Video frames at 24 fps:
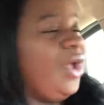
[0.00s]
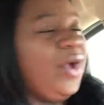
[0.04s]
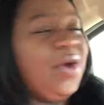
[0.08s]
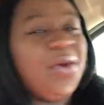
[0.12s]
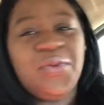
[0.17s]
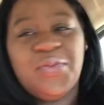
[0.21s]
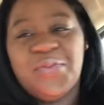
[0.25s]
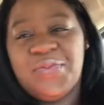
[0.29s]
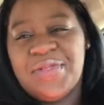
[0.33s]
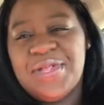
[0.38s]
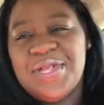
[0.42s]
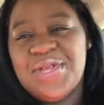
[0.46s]

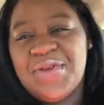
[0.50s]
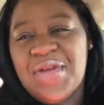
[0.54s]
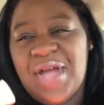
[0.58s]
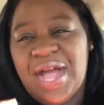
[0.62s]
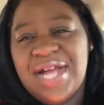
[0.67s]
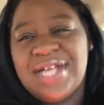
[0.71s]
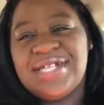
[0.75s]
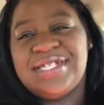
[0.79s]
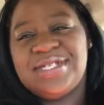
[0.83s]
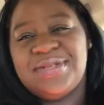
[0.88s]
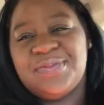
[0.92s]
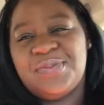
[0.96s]
Hopefully you
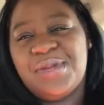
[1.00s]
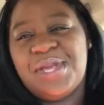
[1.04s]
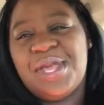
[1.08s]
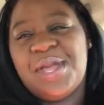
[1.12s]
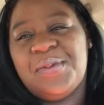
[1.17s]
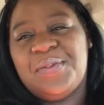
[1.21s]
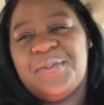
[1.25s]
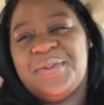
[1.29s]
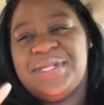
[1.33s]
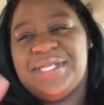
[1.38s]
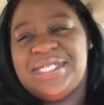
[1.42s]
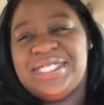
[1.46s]
guys will be
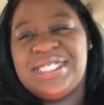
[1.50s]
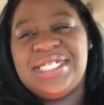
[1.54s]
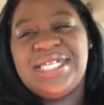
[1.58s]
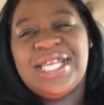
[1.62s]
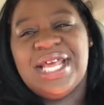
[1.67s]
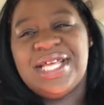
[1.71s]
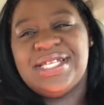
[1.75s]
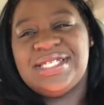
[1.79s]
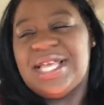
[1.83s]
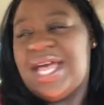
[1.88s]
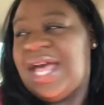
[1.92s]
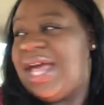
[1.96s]
able to see
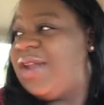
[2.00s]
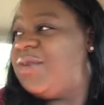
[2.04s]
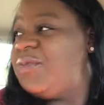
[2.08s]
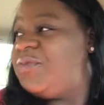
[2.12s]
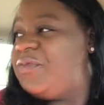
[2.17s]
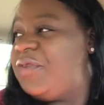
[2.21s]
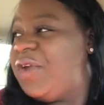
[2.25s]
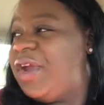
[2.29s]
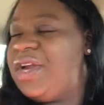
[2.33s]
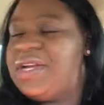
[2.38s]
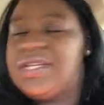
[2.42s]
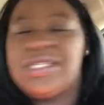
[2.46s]
that side. I'm
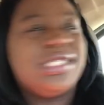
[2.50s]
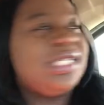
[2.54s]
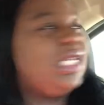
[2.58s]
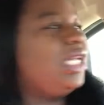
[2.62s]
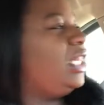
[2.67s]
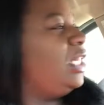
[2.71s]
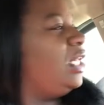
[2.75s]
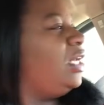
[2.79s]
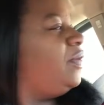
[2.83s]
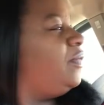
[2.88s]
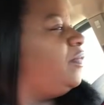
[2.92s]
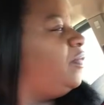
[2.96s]
very
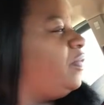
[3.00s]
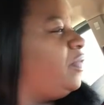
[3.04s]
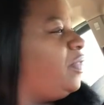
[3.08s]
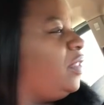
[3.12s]
silly.